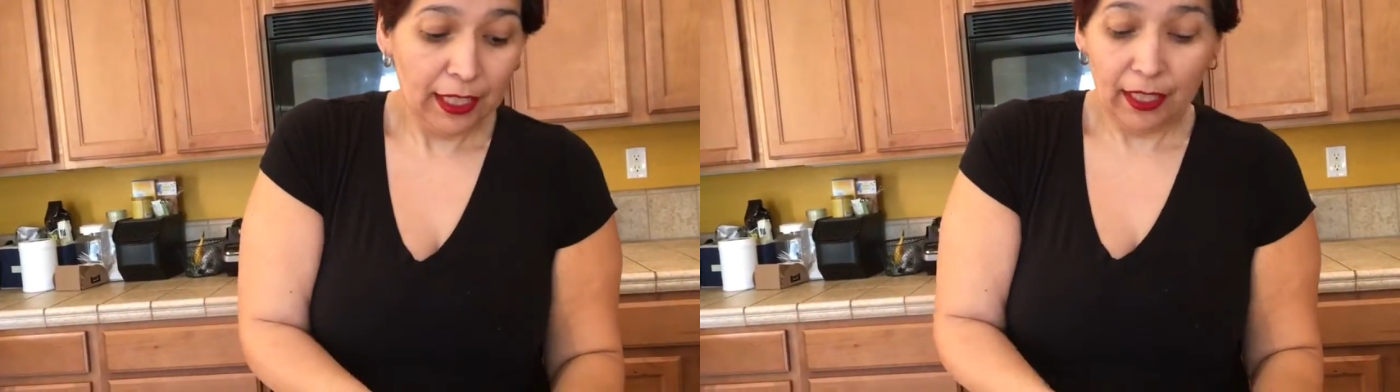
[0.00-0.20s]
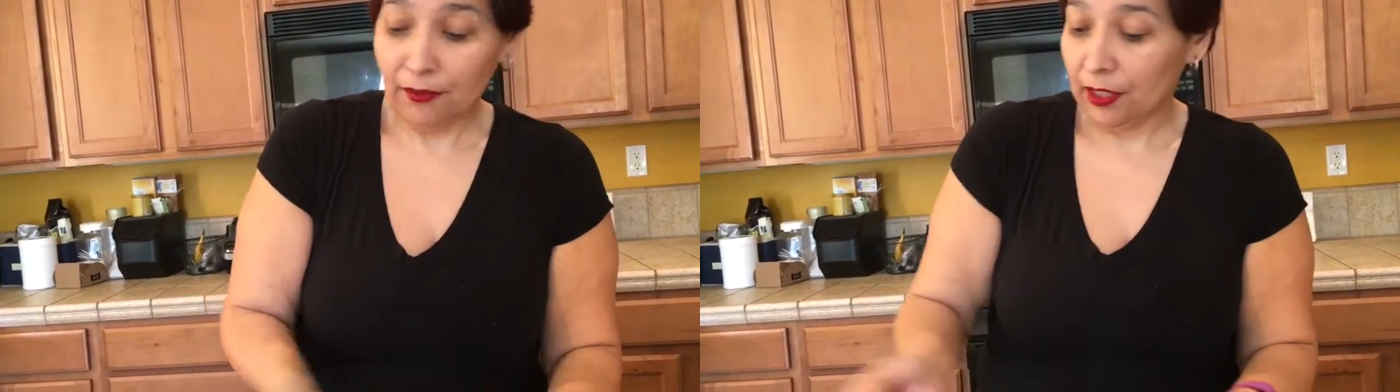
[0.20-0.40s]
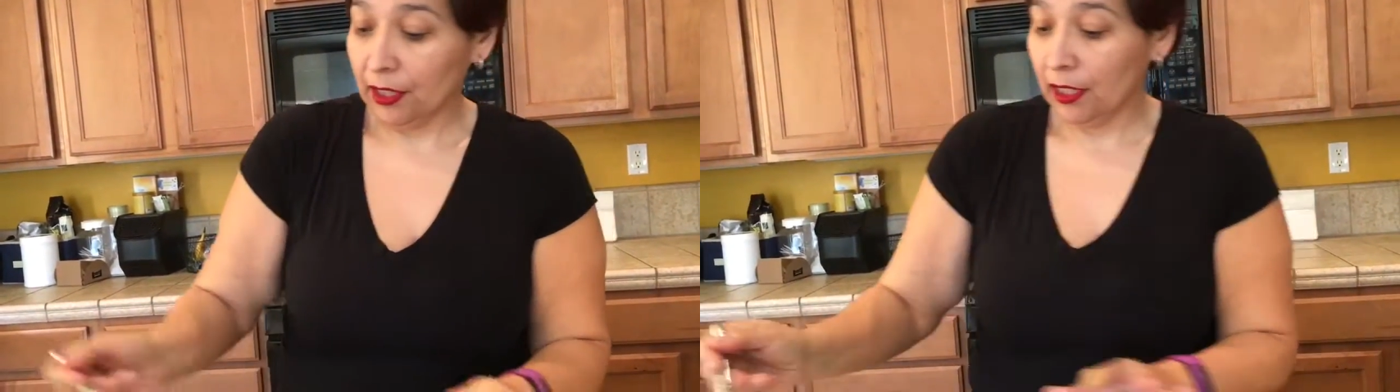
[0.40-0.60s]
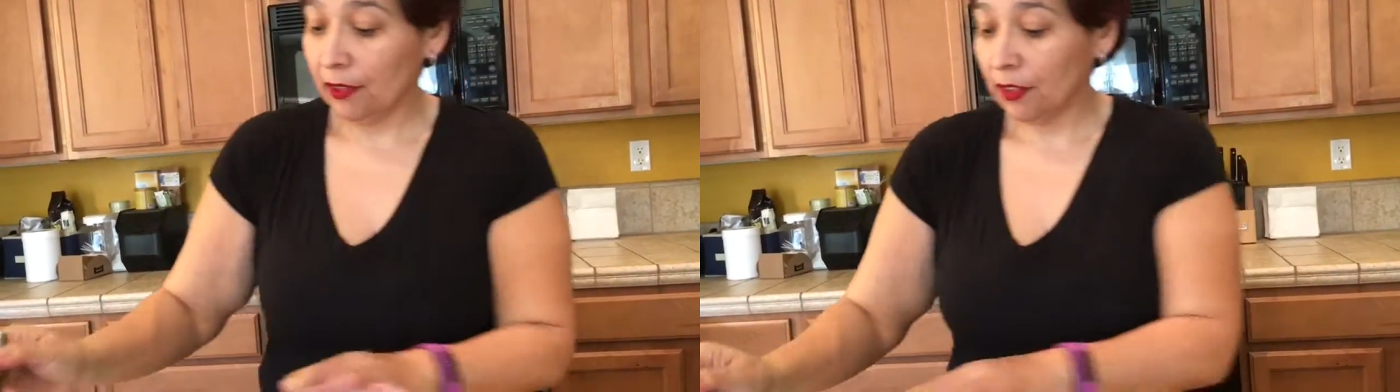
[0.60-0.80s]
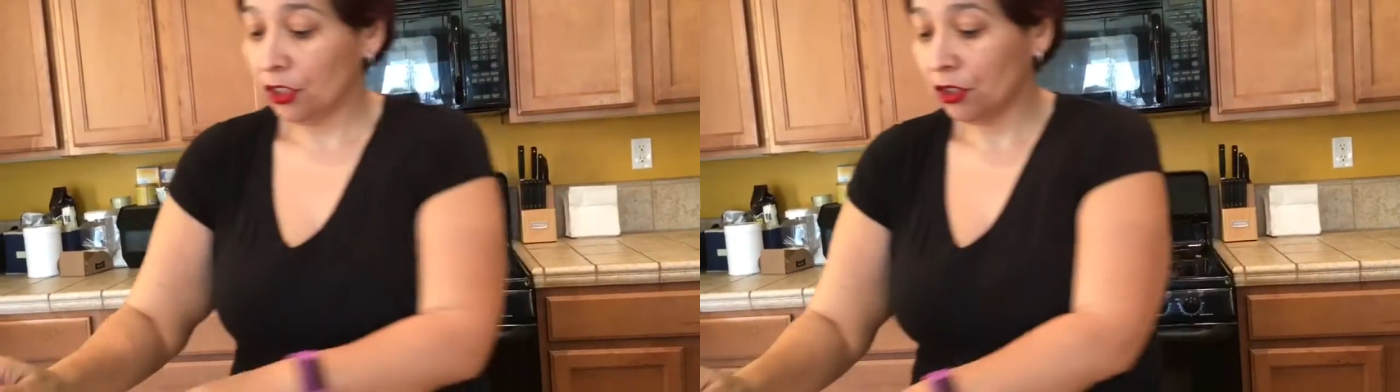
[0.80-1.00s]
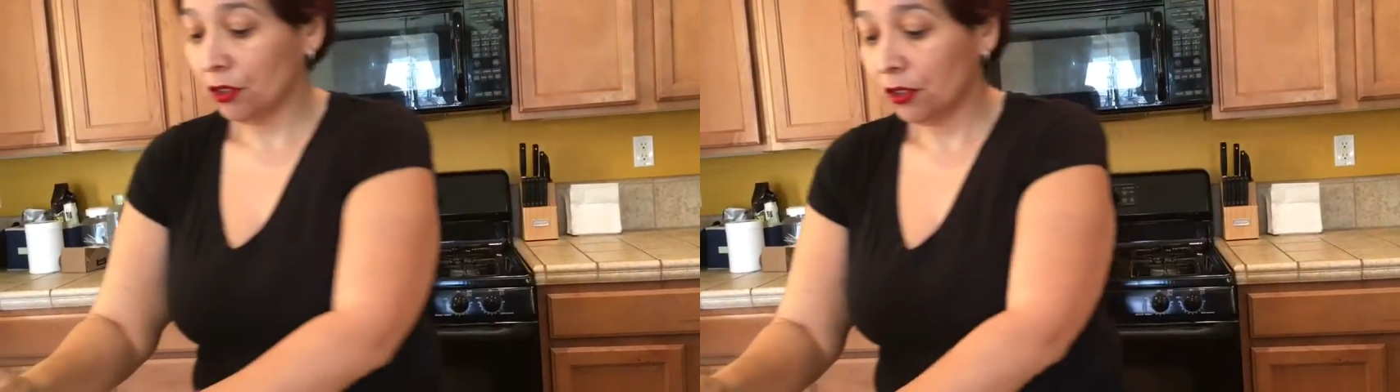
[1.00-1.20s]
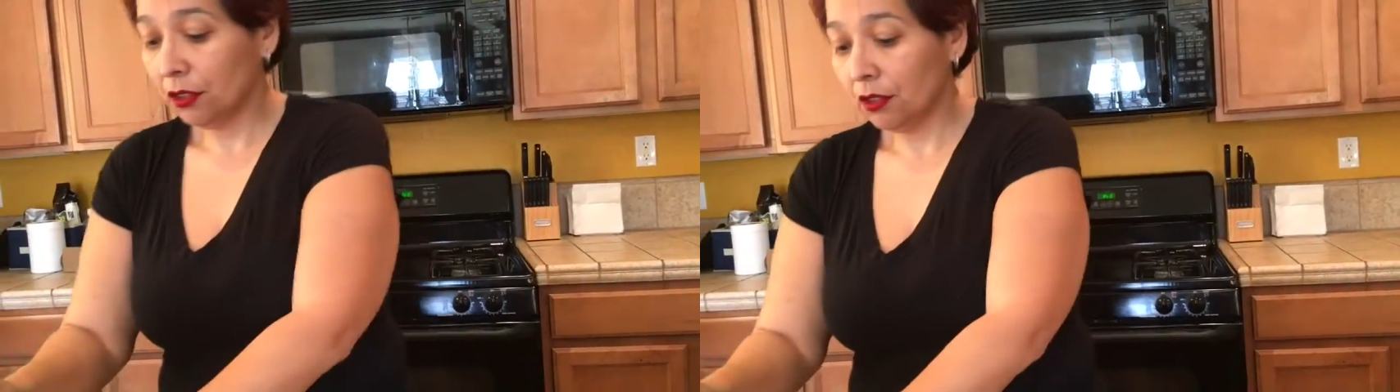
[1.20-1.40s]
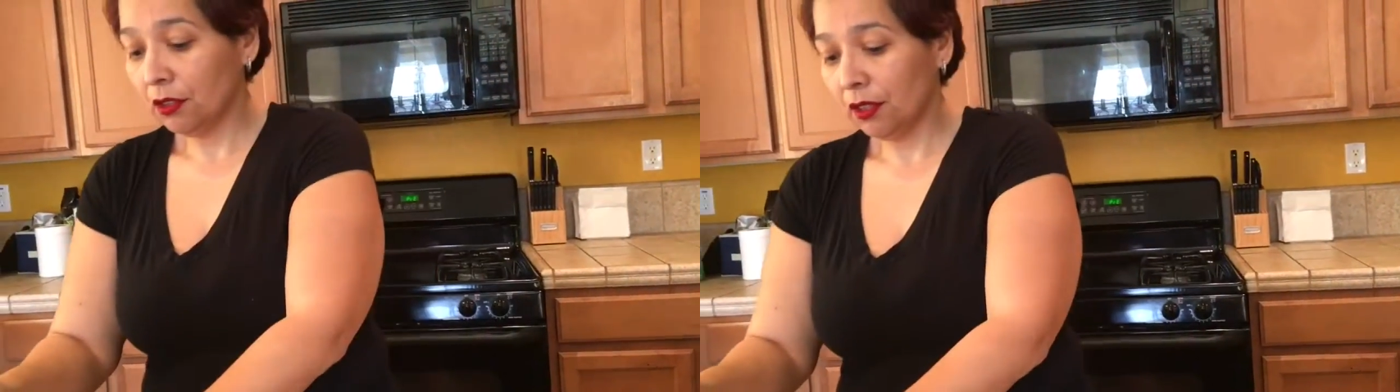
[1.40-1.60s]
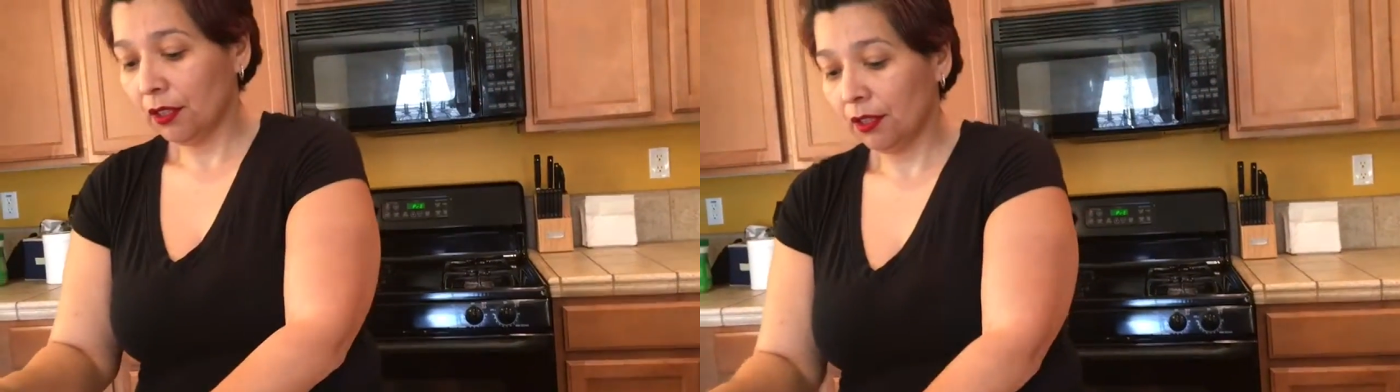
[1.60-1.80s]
have an 11-year-old